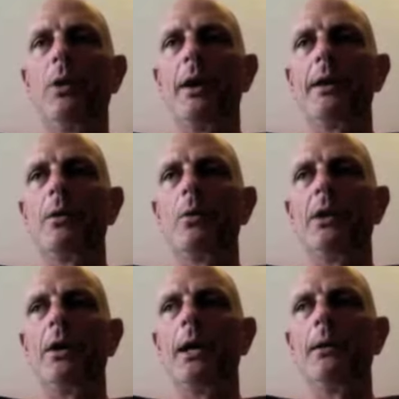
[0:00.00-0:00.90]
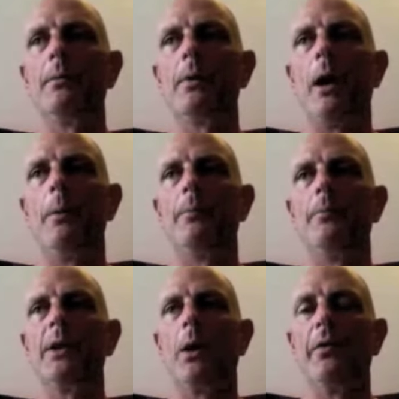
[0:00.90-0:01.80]
when I when I
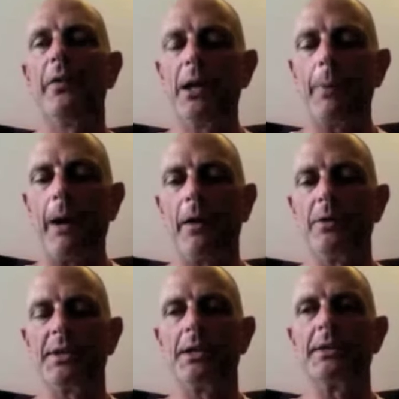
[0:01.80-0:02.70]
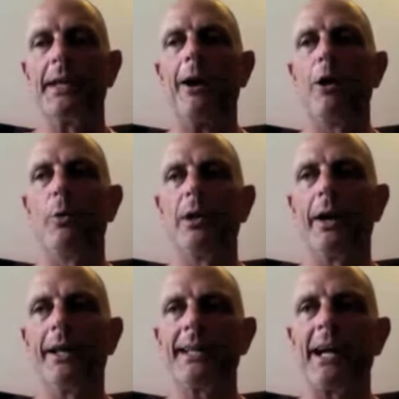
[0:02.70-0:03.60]
um, go and think about those things now, or when
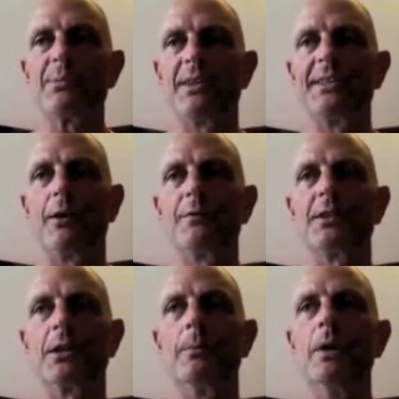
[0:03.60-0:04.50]
I attach myself to